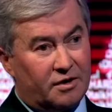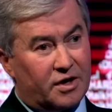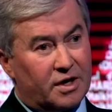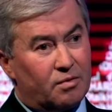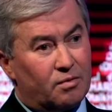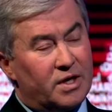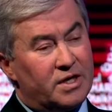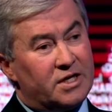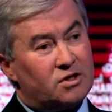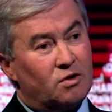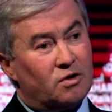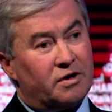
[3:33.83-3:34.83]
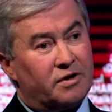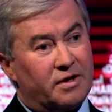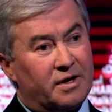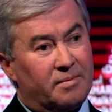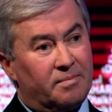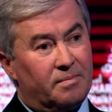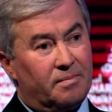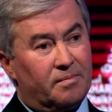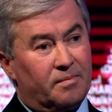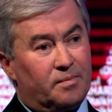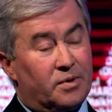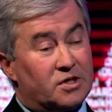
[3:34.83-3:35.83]
I think we need to look at the
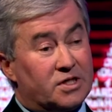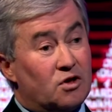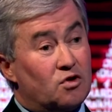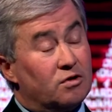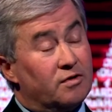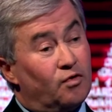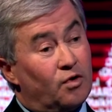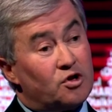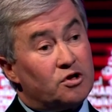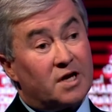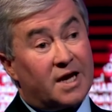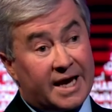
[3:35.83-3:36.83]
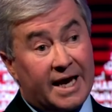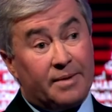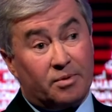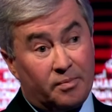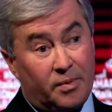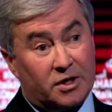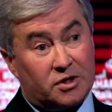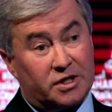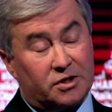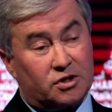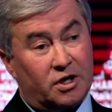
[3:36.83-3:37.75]
potential of Russian capability.